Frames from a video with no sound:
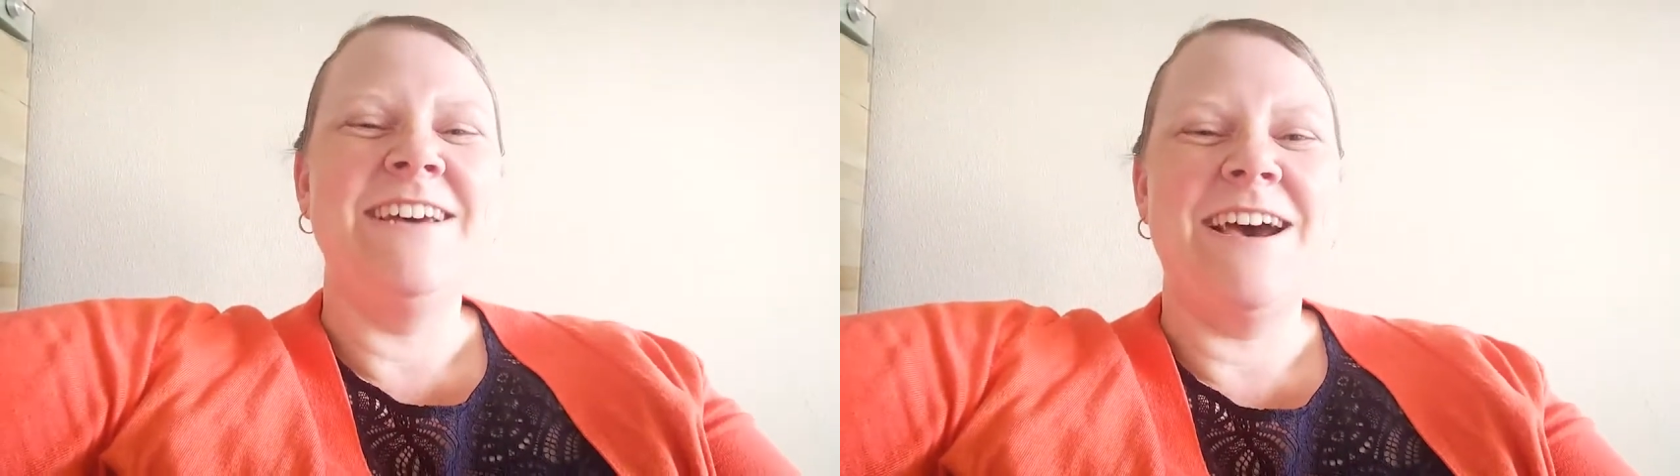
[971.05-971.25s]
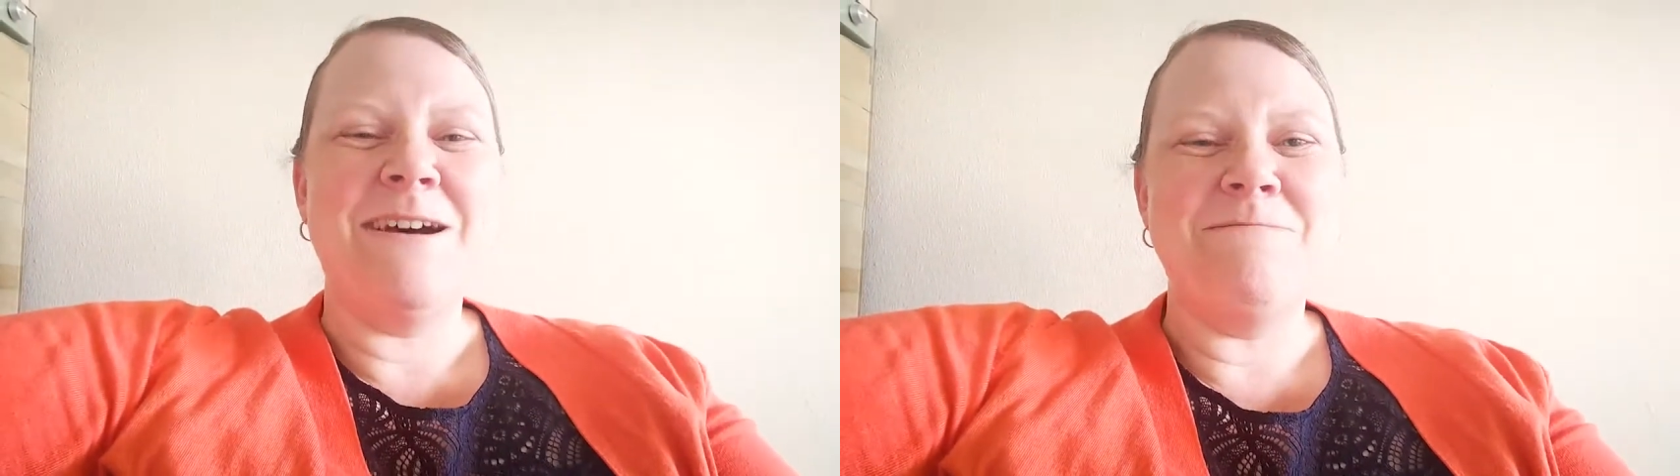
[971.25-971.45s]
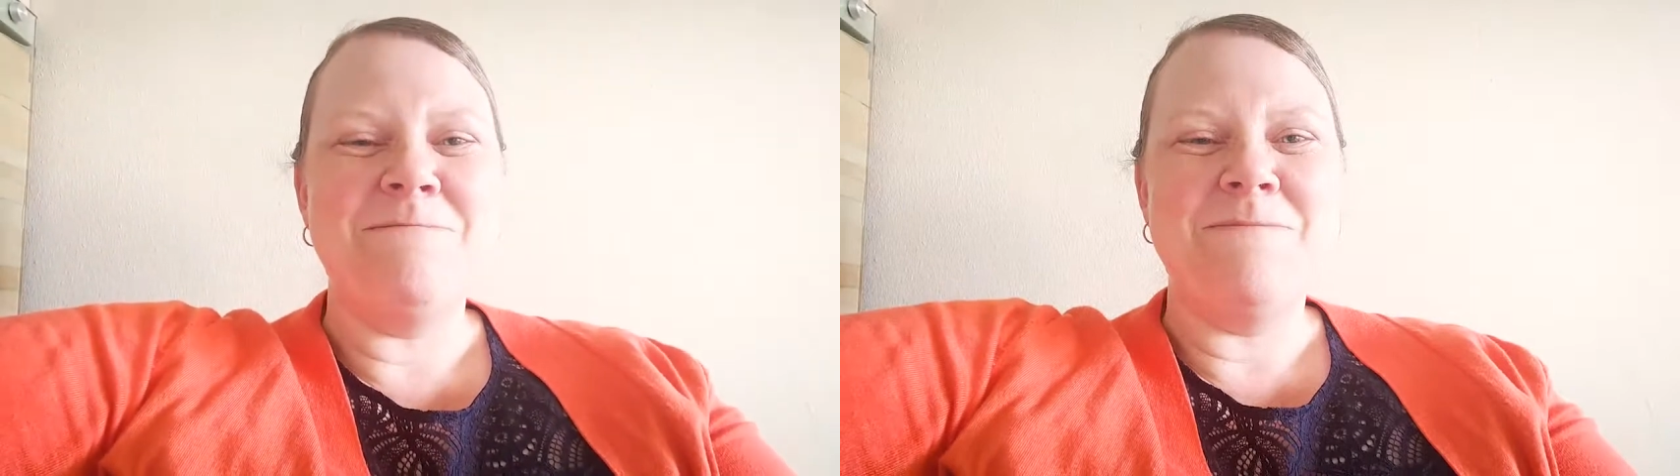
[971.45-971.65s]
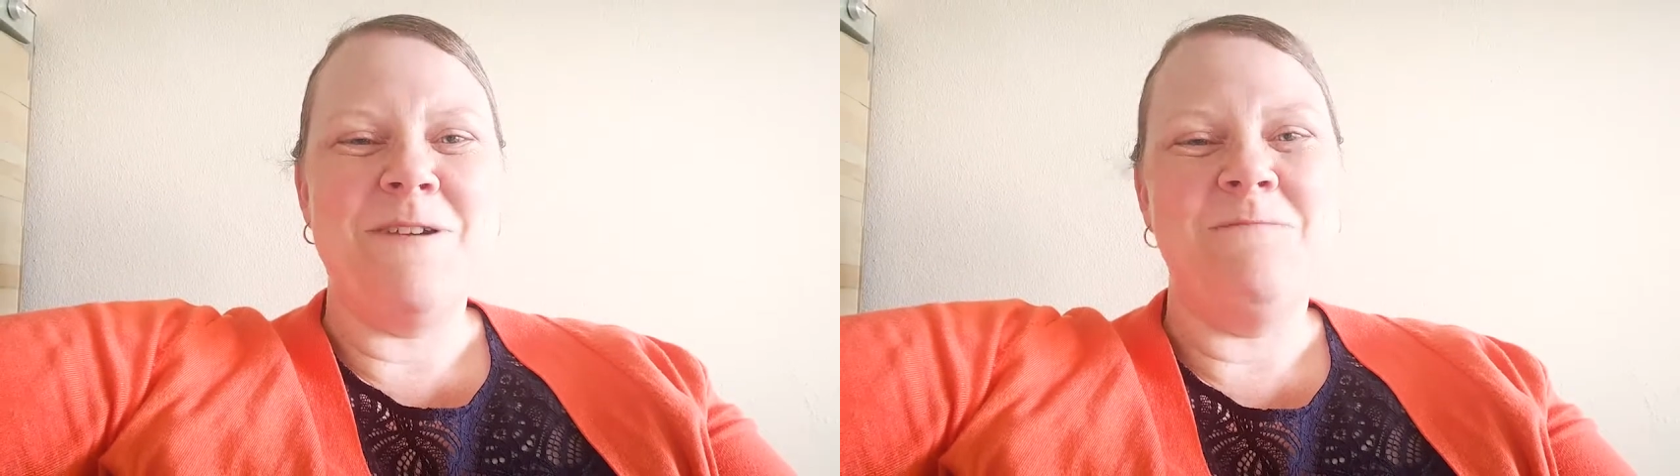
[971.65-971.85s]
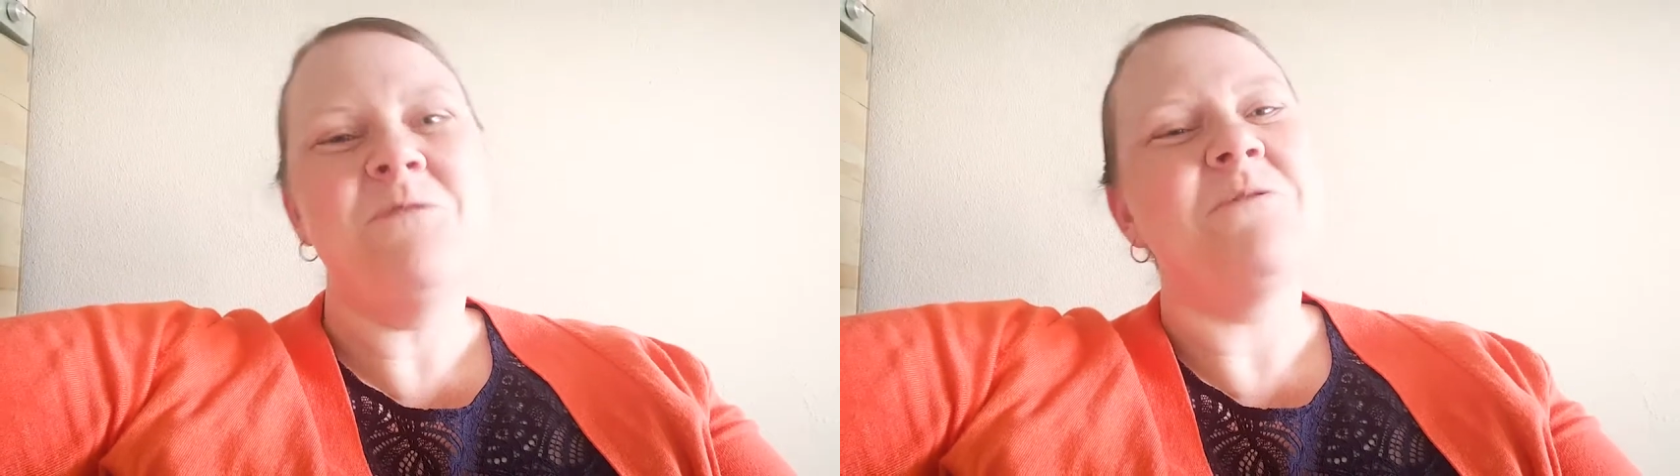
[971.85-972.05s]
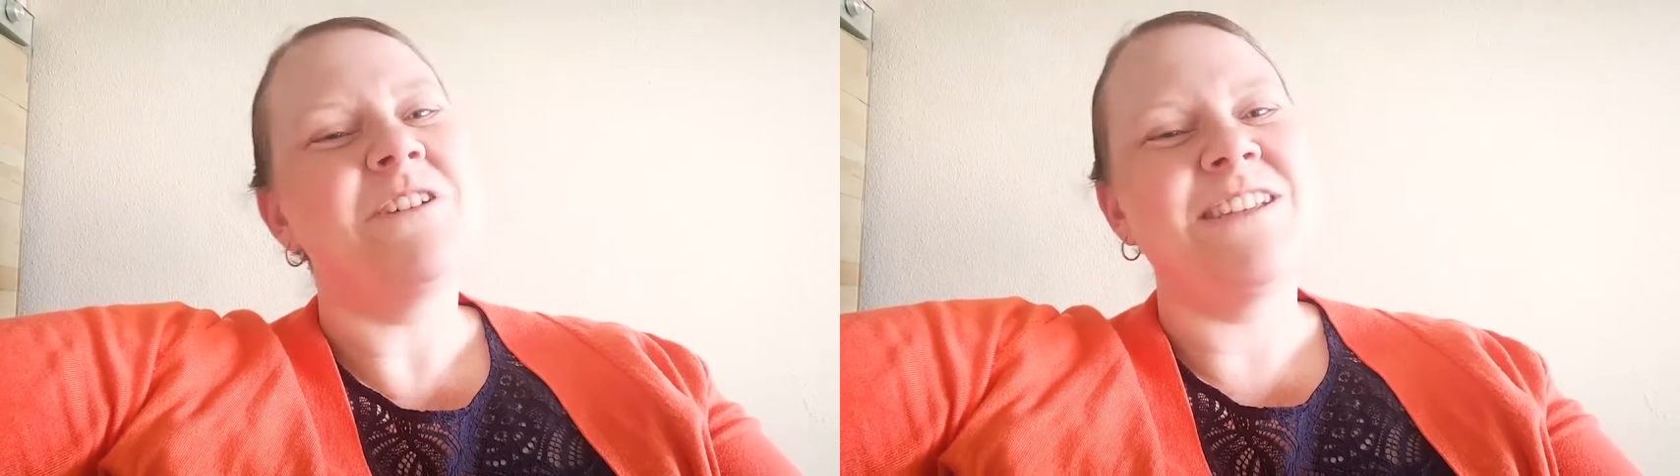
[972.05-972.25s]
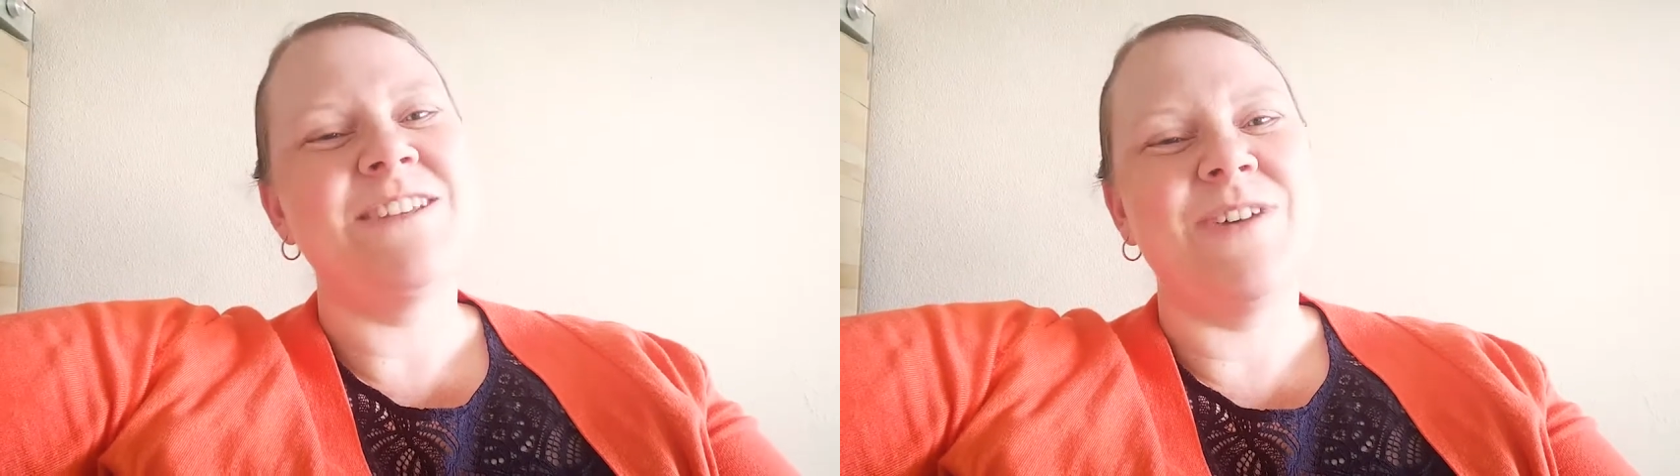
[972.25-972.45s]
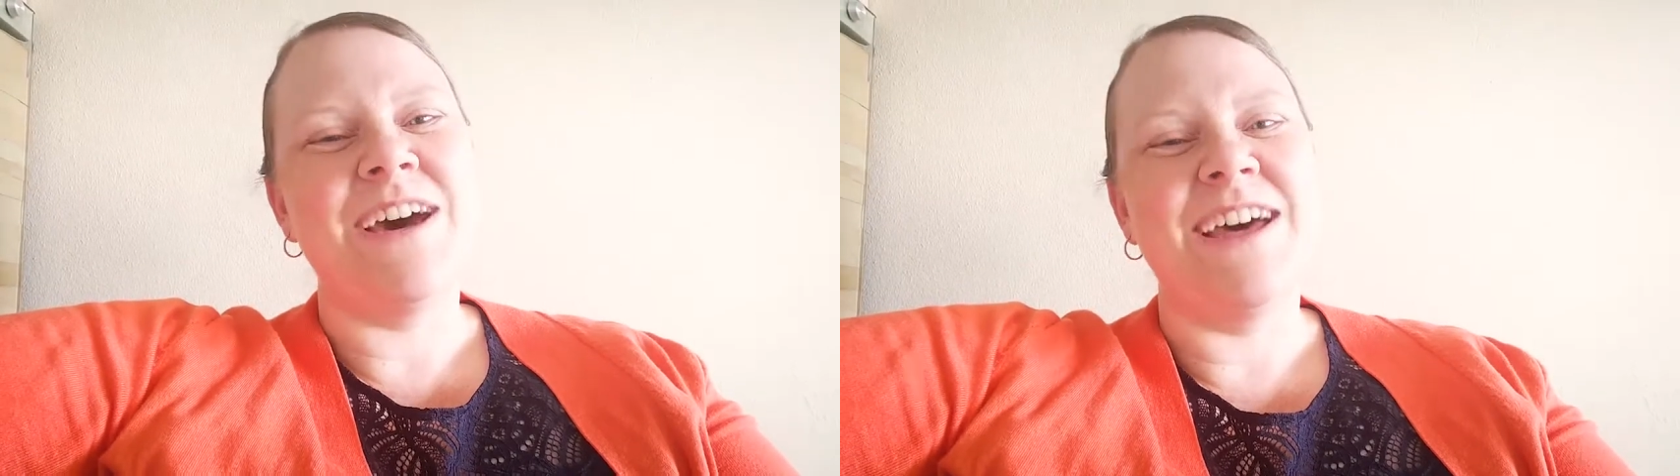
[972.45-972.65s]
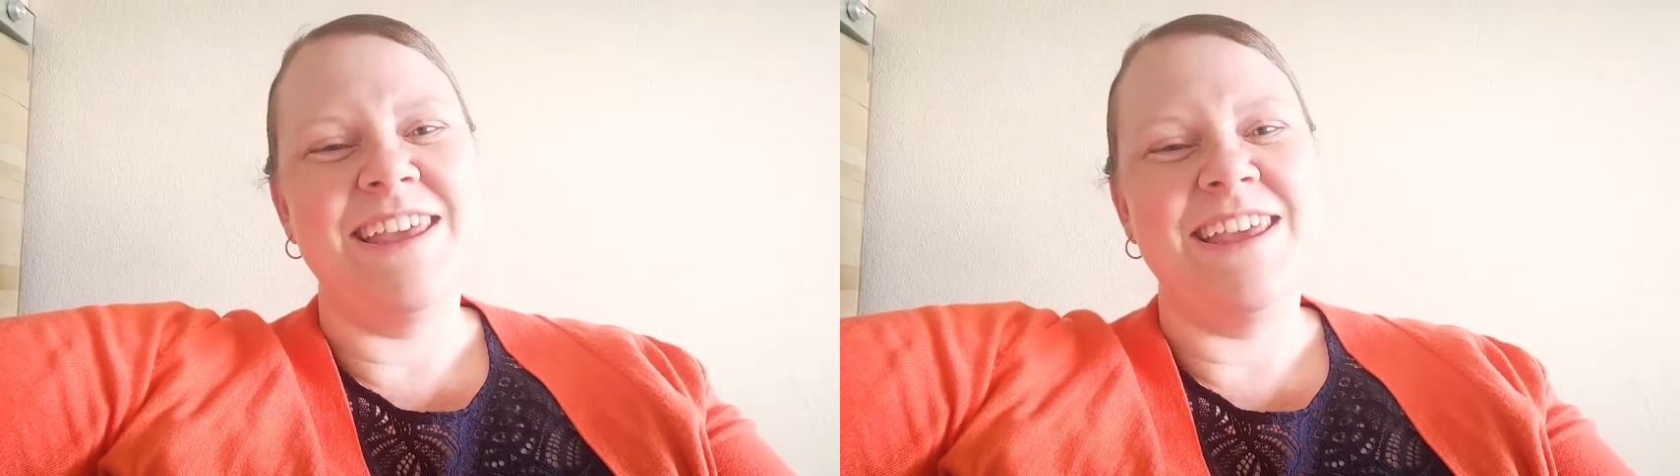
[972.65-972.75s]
Um, if you watch this far,